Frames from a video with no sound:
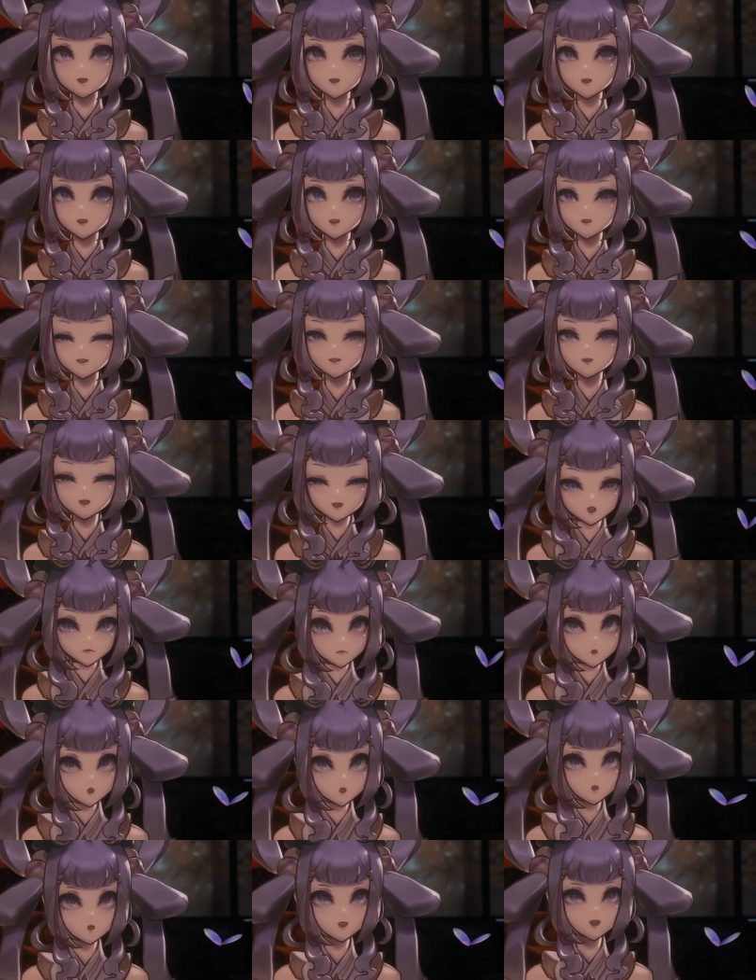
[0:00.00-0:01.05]

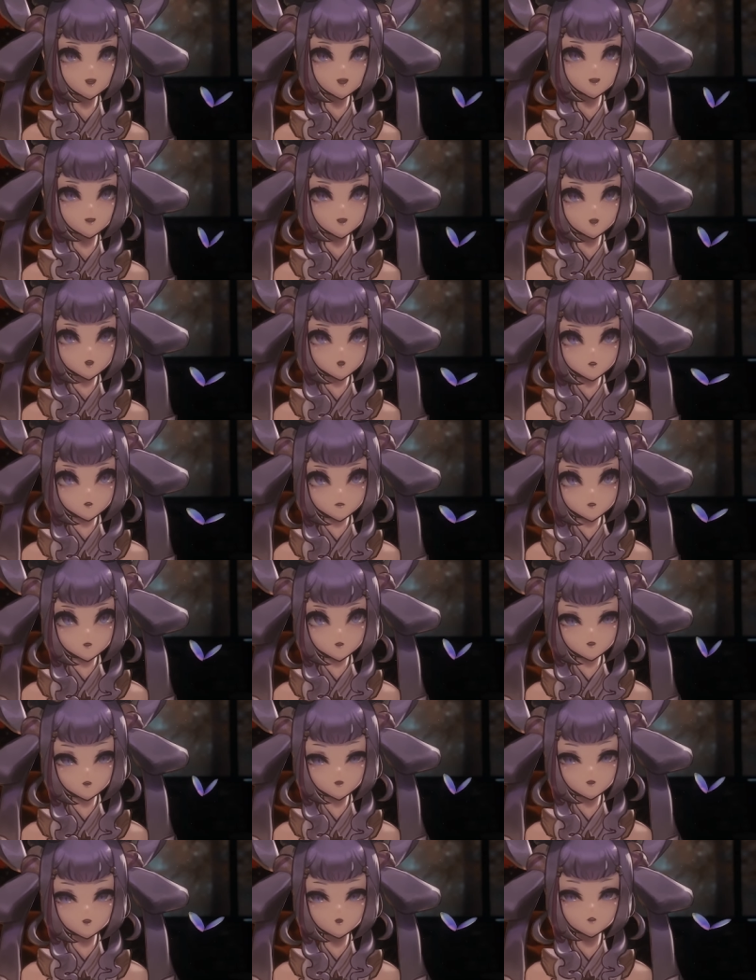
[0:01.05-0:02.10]
stimulate you
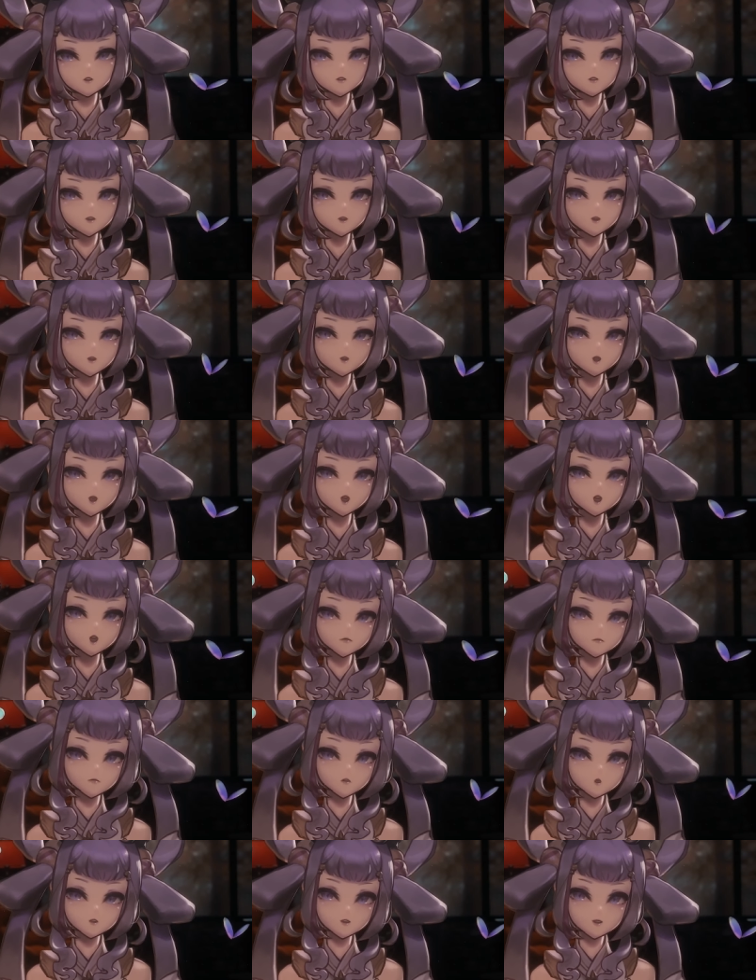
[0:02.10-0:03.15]
into feeling happier
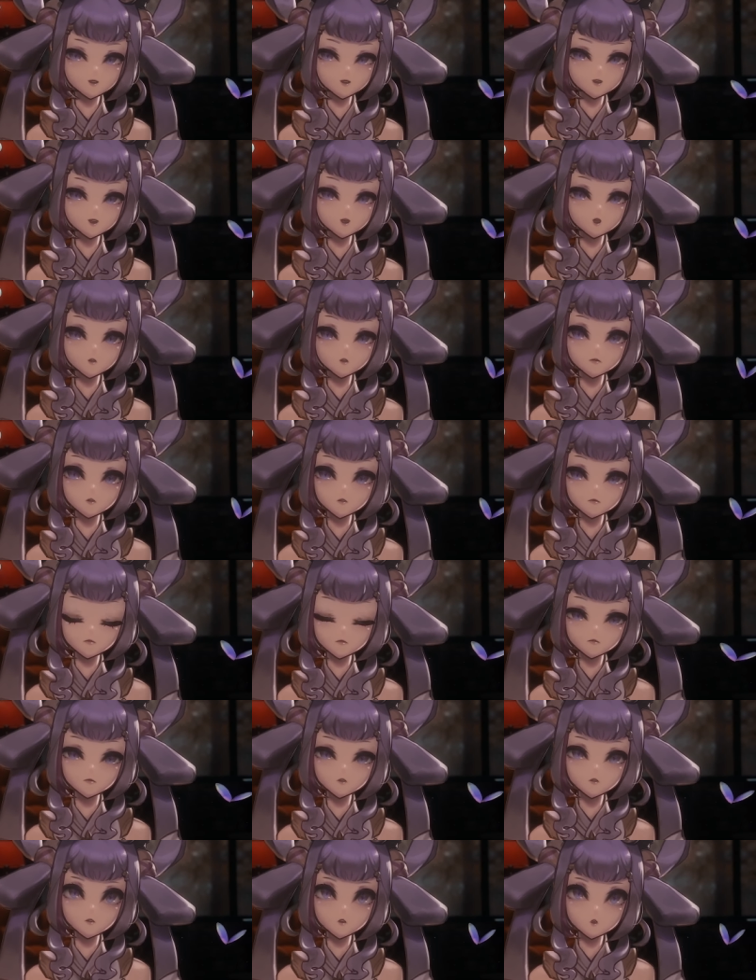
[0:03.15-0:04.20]
than you were
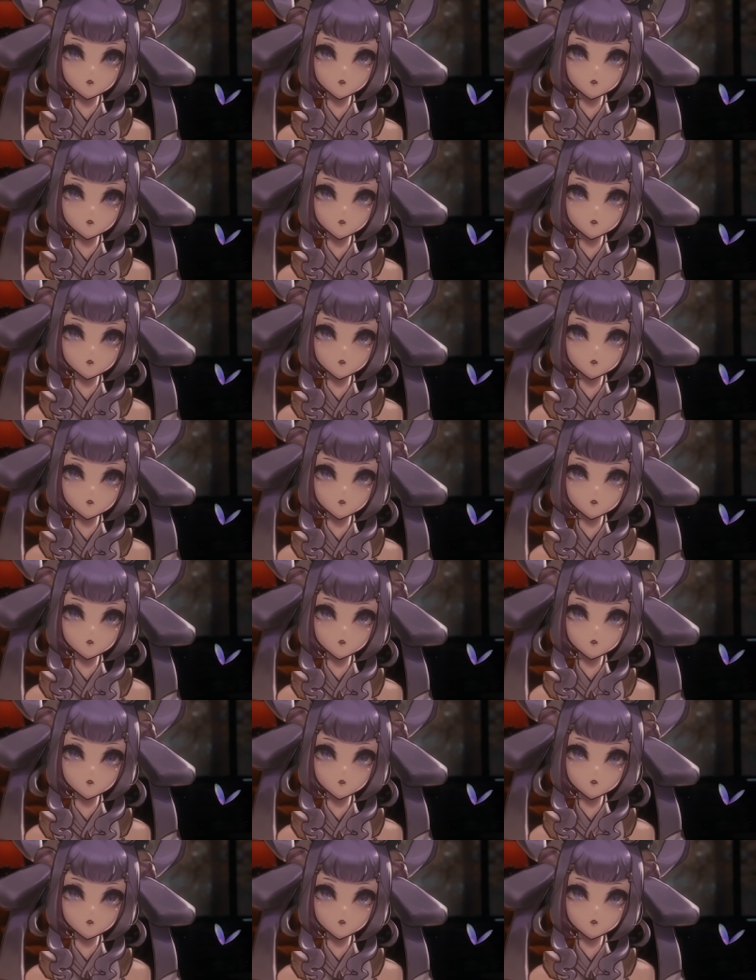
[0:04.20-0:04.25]
before.